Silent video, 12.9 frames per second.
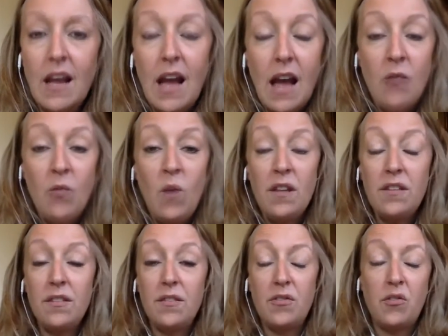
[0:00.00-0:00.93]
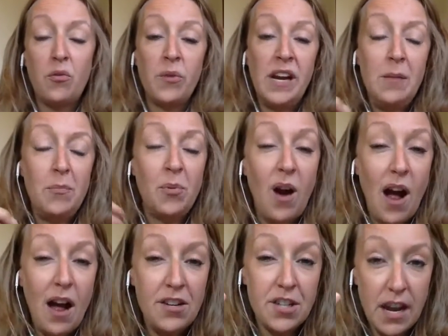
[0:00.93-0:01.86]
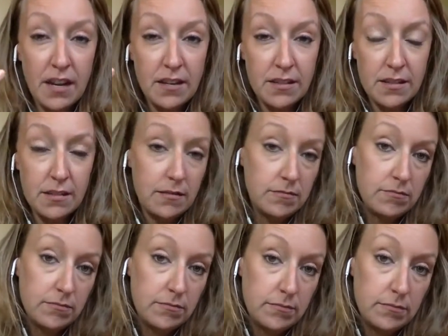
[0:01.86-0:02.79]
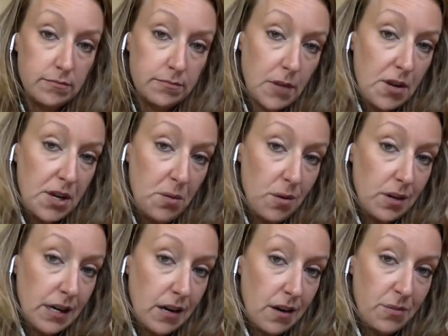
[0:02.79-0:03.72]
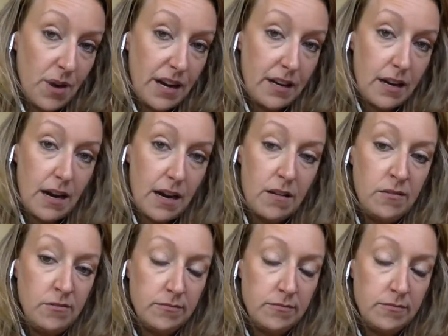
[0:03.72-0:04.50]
And what 3 projects are you working on right now?